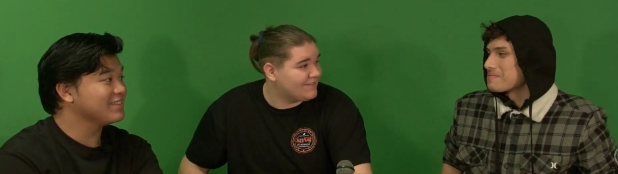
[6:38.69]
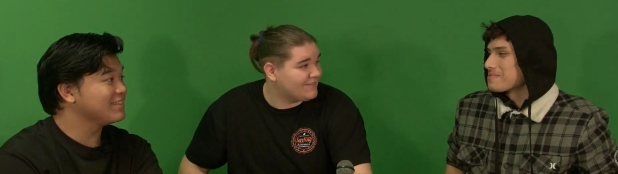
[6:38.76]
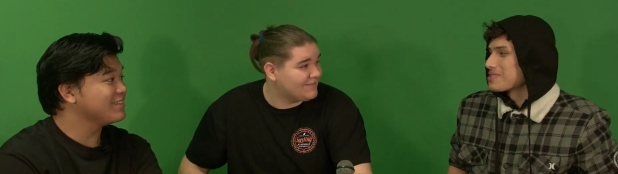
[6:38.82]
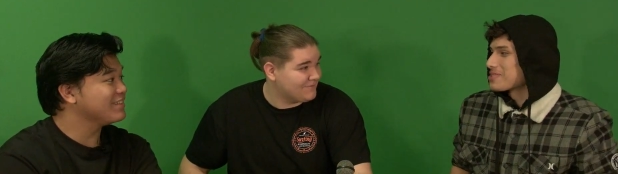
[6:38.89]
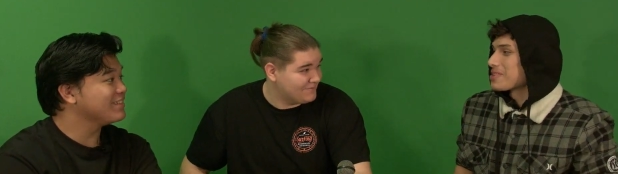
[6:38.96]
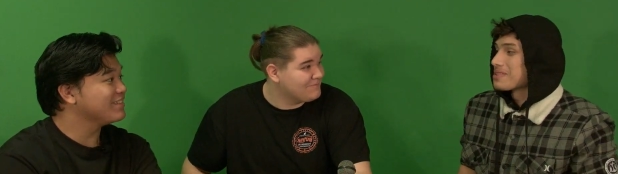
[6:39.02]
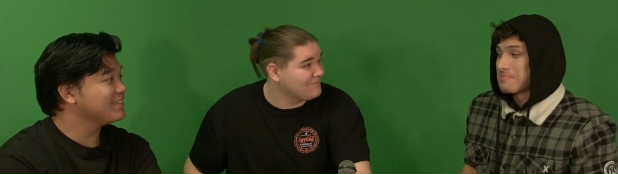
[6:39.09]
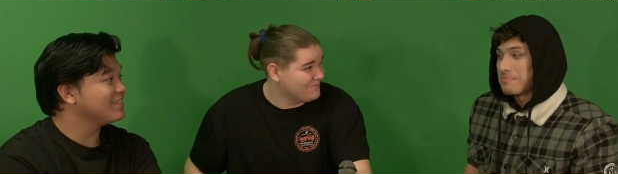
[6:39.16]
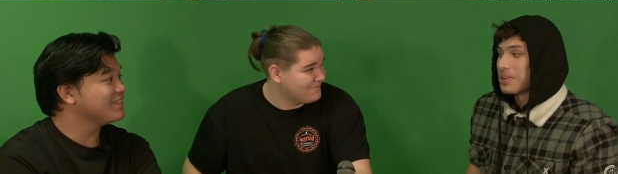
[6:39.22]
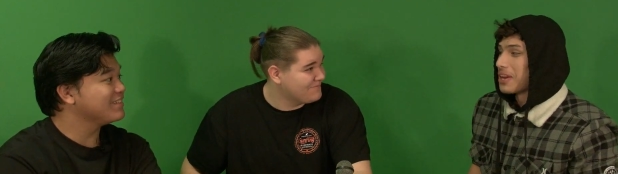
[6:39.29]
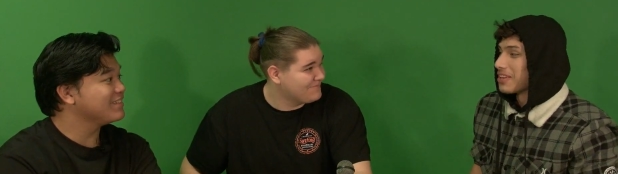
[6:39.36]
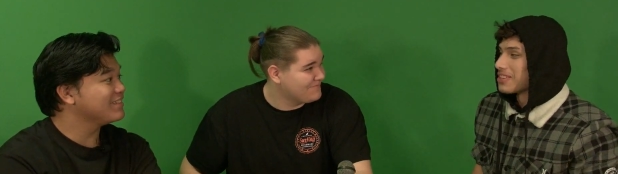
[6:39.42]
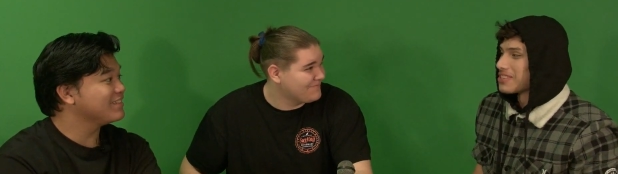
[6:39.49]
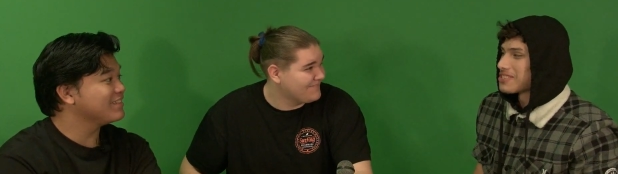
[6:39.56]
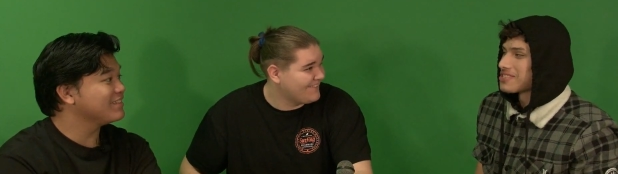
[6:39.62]
Speaker 1: this awesome
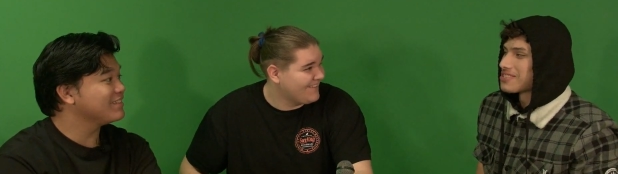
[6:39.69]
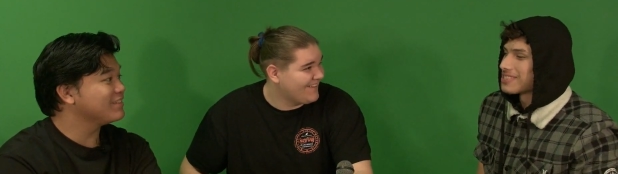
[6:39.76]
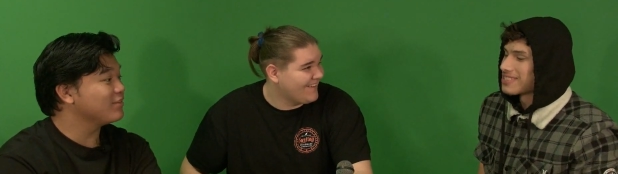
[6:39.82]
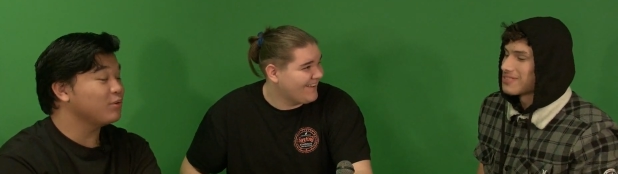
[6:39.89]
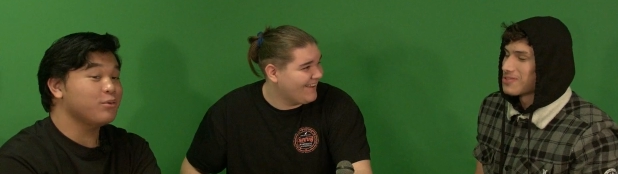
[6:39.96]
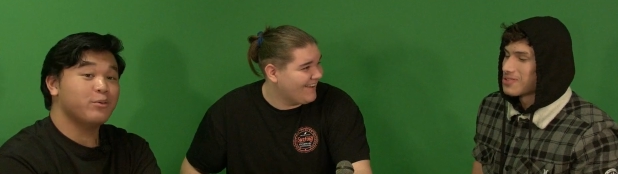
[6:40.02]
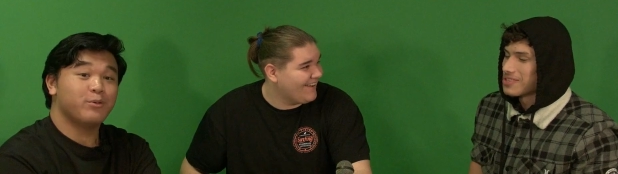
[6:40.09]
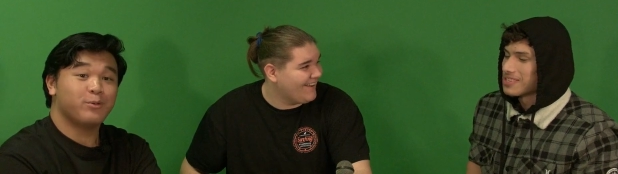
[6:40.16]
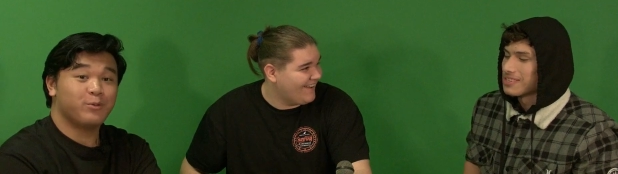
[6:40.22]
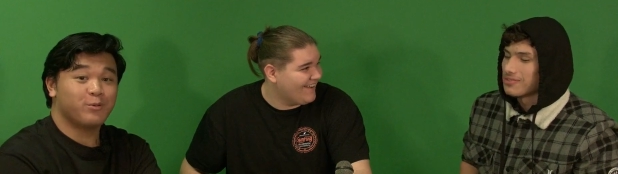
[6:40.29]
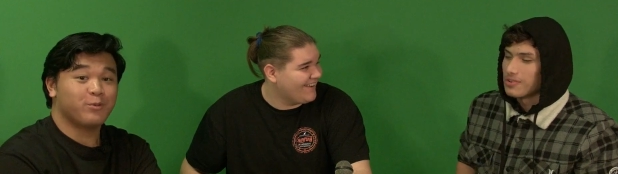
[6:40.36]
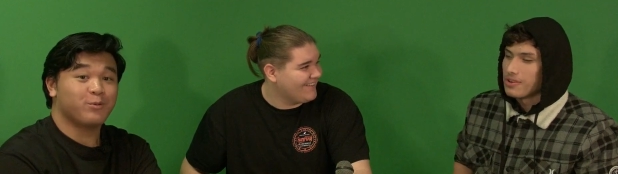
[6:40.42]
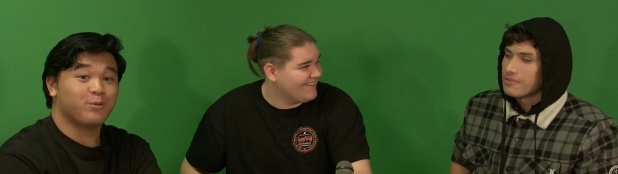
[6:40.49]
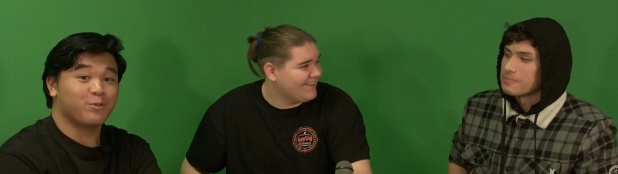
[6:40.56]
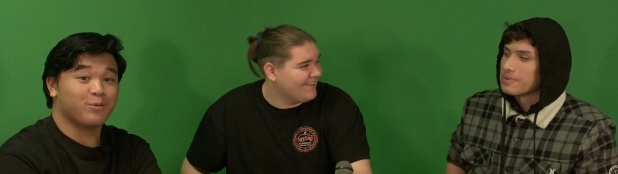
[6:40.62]
playlist. Uh -huh.